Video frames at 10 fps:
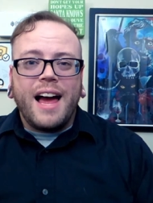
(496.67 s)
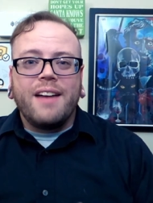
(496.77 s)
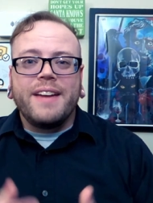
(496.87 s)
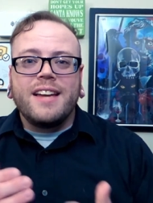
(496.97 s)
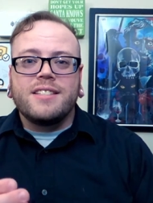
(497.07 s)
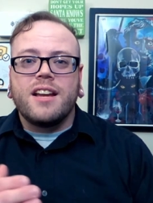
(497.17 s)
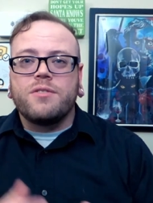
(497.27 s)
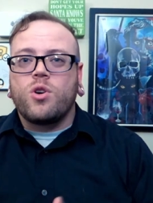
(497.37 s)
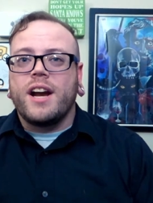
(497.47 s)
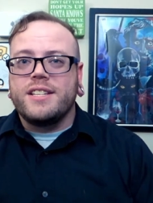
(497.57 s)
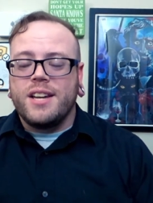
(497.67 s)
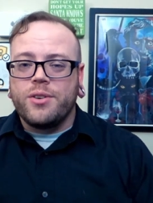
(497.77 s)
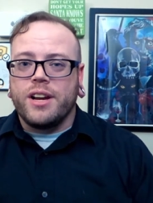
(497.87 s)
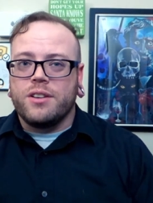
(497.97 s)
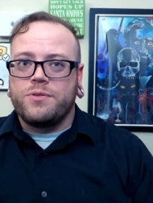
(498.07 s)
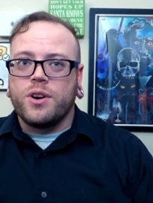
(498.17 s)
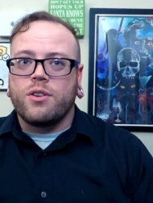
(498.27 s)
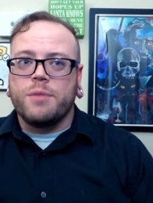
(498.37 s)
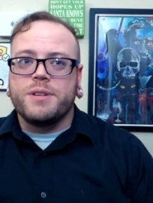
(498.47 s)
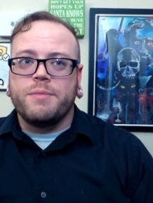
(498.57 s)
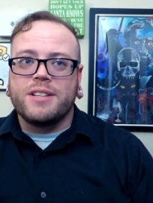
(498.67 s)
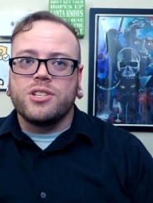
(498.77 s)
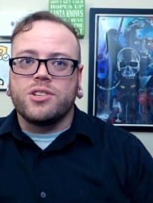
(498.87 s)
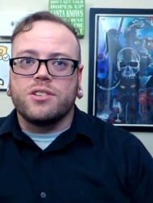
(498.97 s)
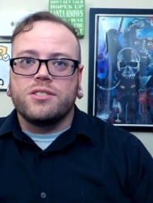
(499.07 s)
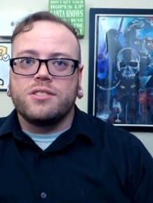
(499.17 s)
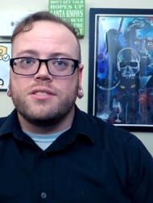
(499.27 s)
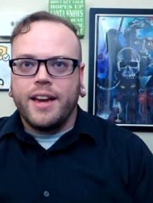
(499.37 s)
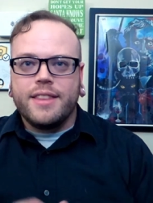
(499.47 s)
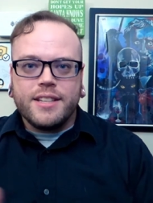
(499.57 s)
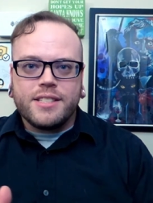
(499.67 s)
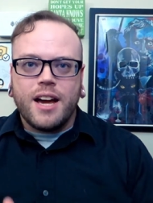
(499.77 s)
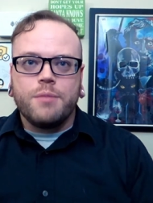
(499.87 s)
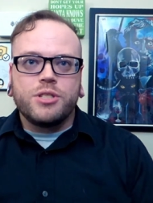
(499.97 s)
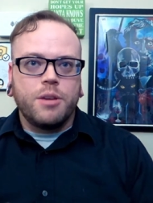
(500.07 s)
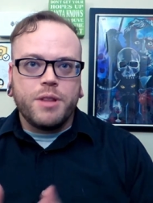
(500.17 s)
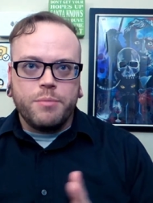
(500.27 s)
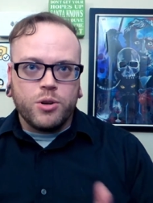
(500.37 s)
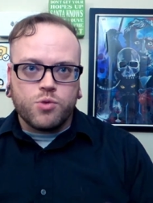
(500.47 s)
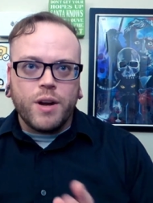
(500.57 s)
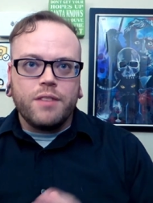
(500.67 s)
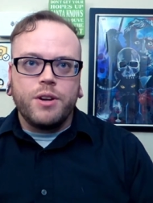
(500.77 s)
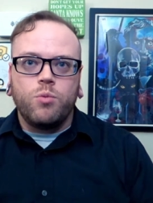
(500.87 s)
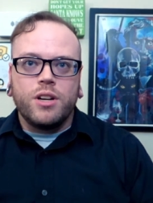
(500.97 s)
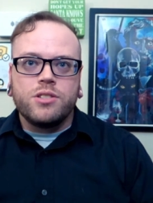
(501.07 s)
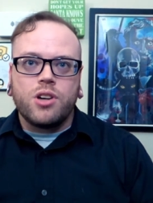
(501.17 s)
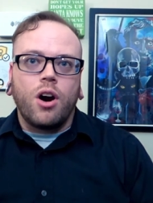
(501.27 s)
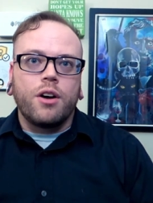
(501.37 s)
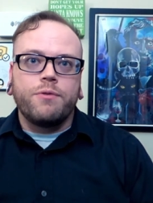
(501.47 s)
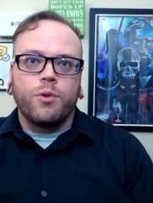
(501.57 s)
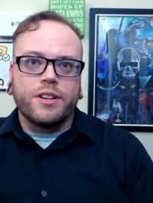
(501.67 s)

have a set of criteria for encrypted messengers. At this time, some of the most relevant ones are, for